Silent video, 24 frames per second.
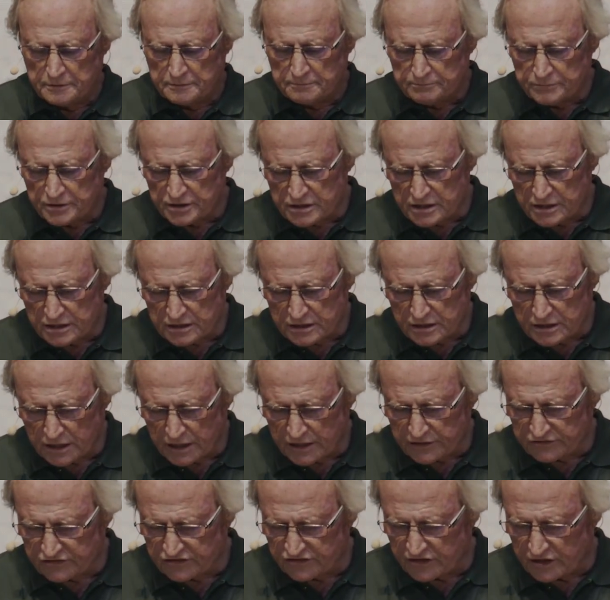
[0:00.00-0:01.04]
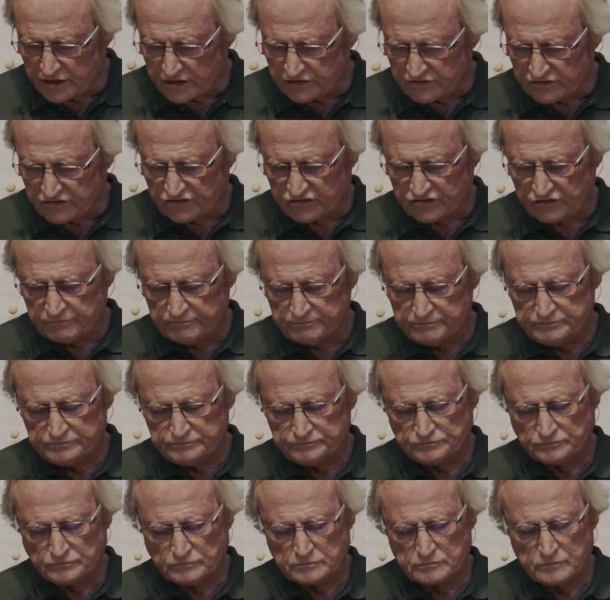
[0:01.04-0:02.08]
But then God says,
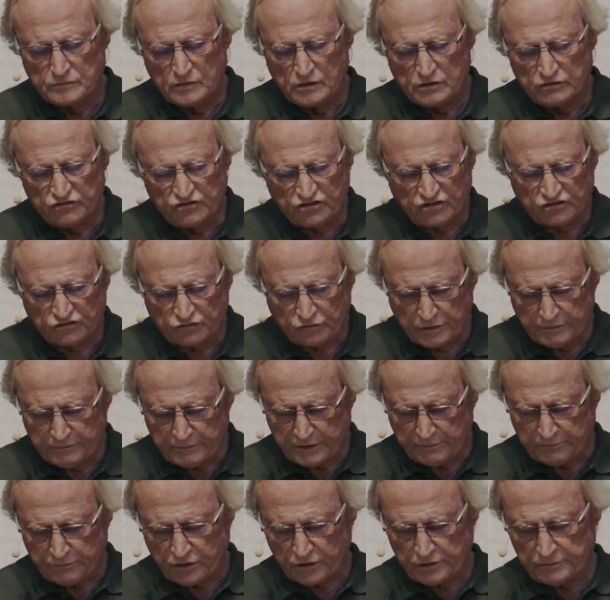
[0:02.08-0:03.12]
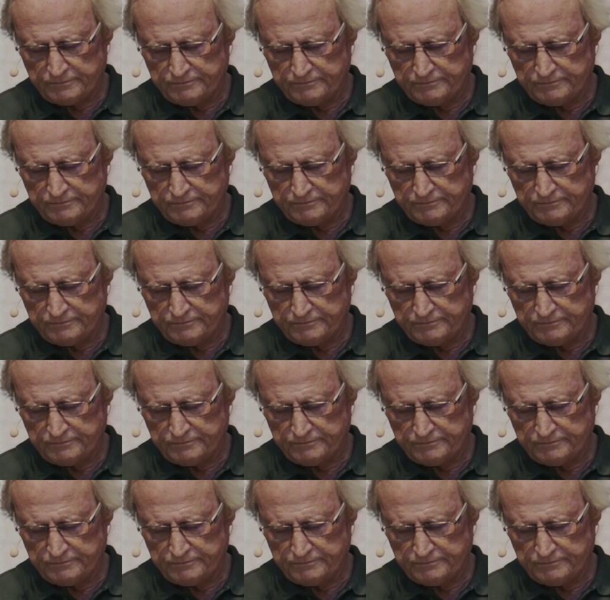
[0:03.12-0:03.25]
just remember,